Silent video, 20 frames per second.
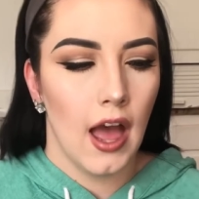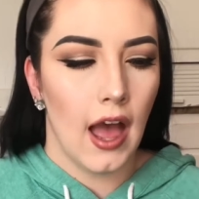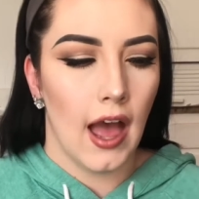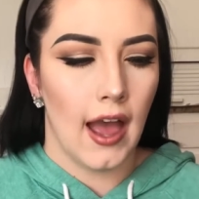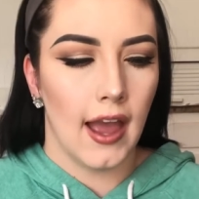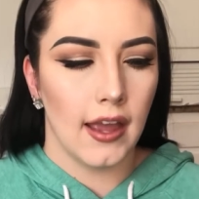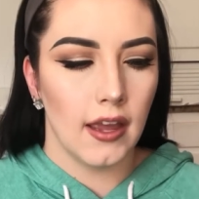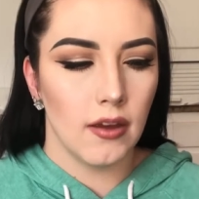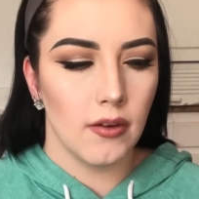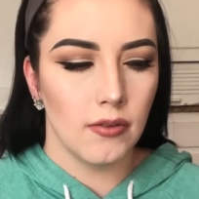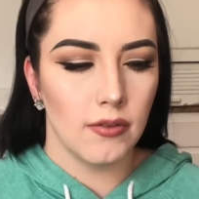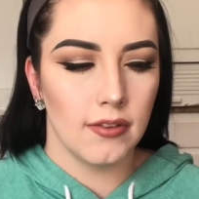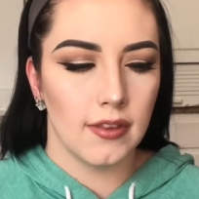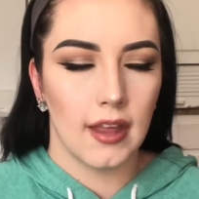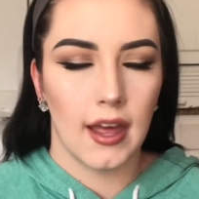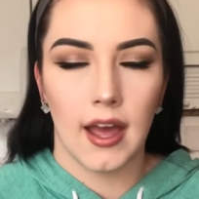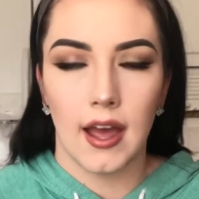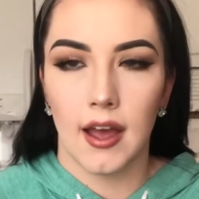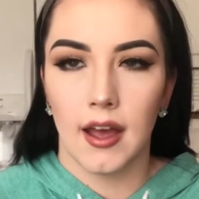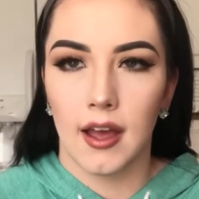I use
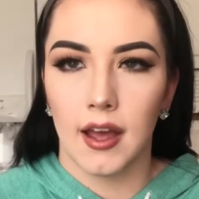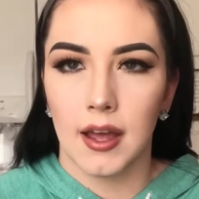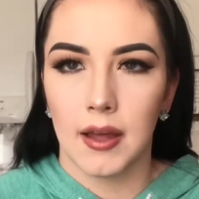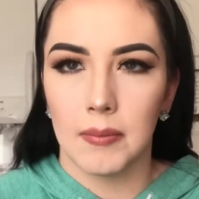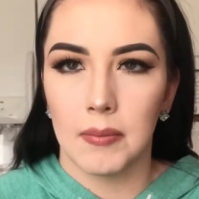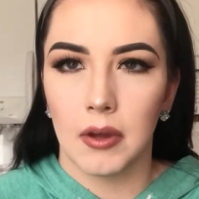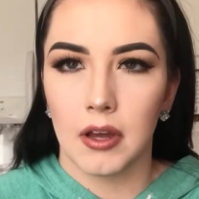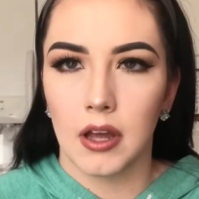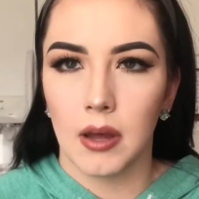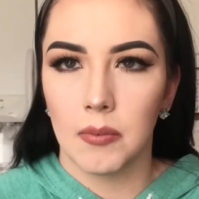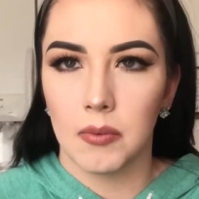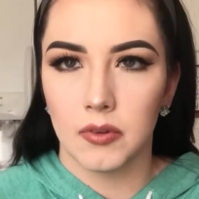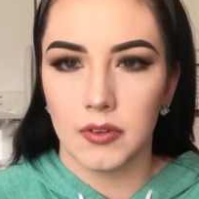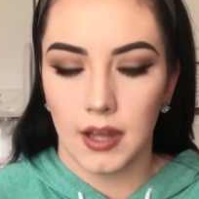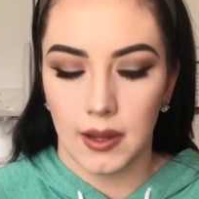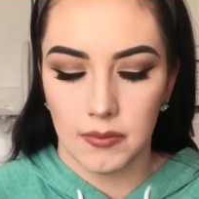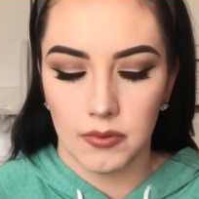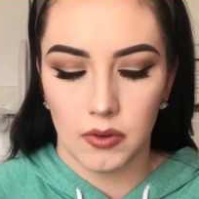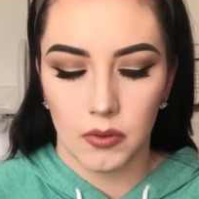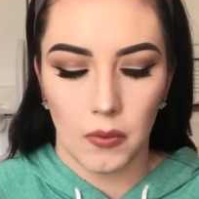that a couple
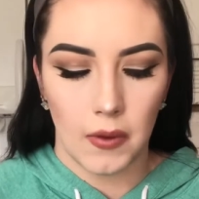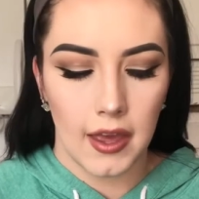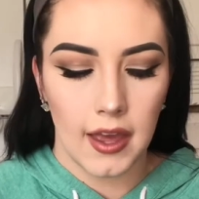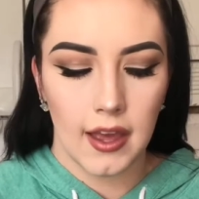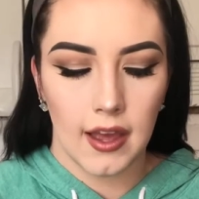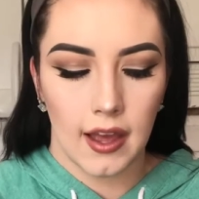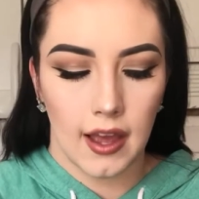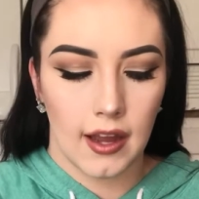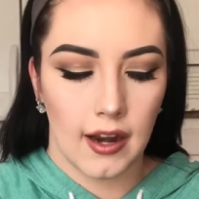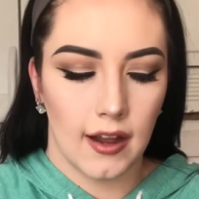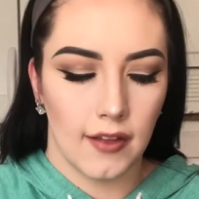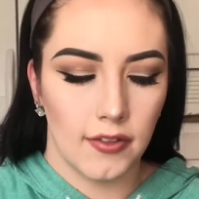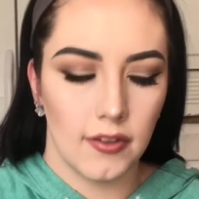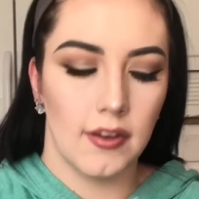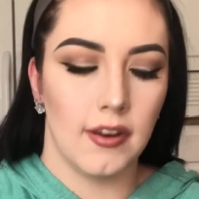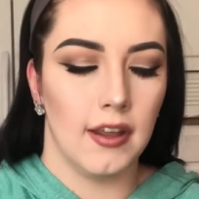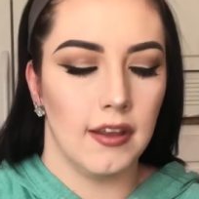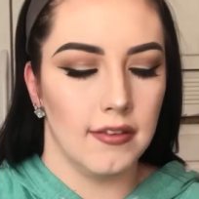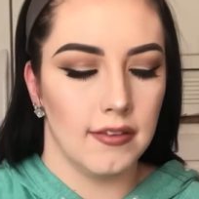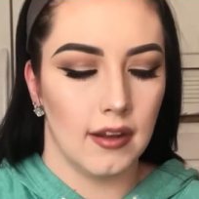times a week, and on the
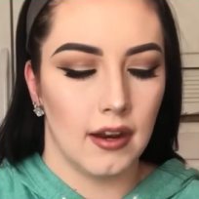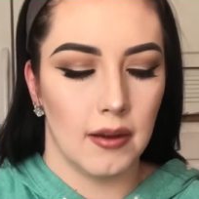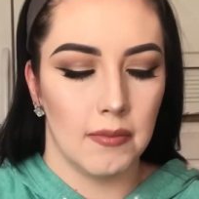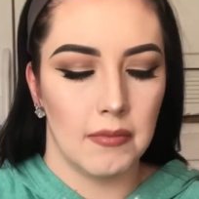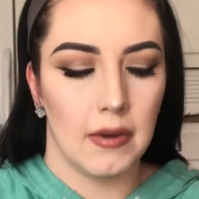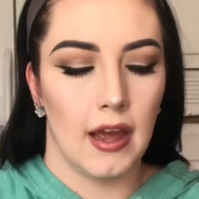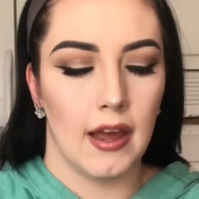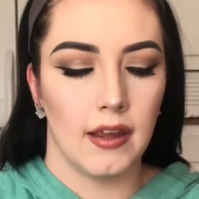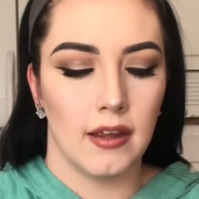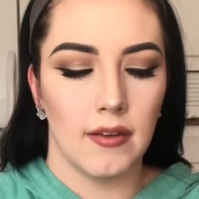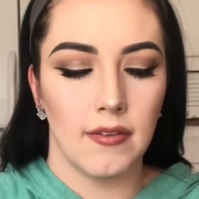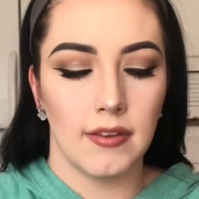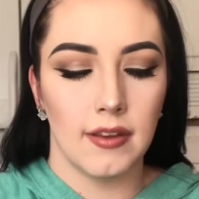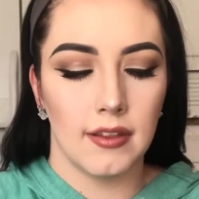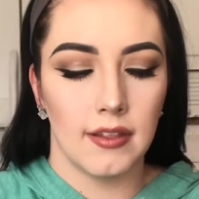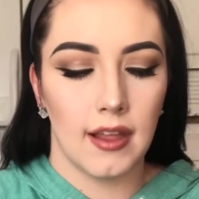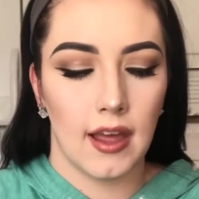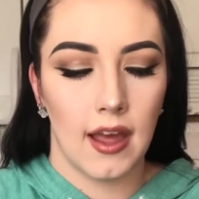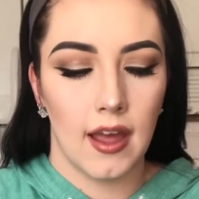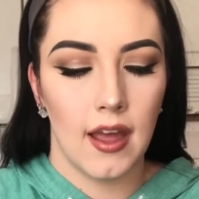days that I'm not
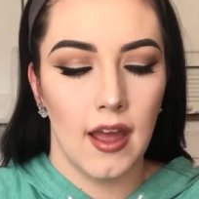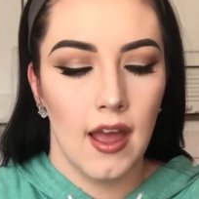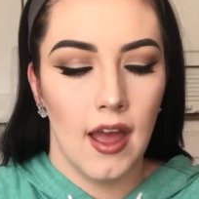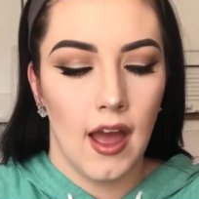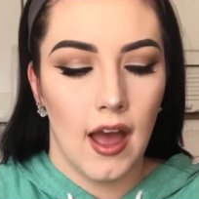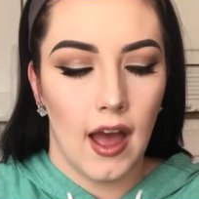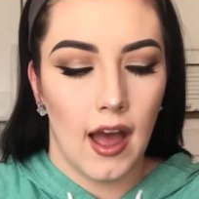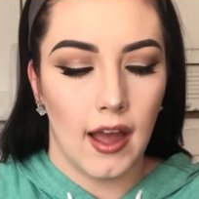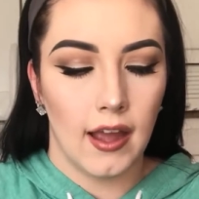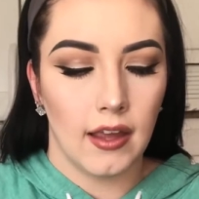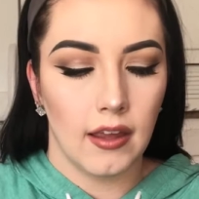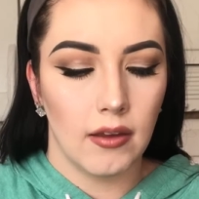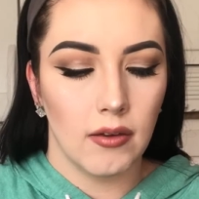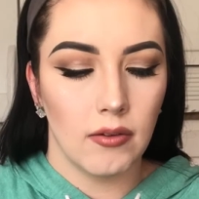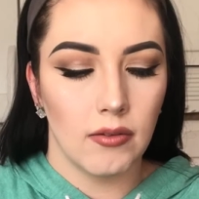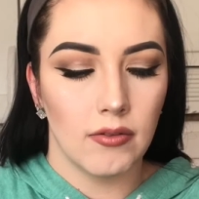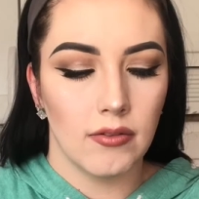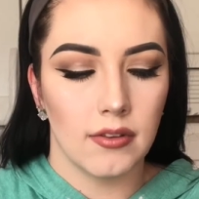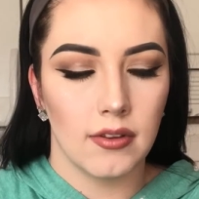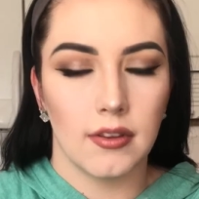using that, I
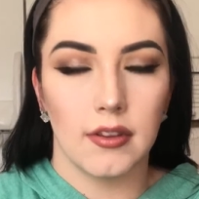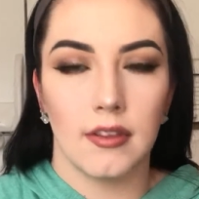use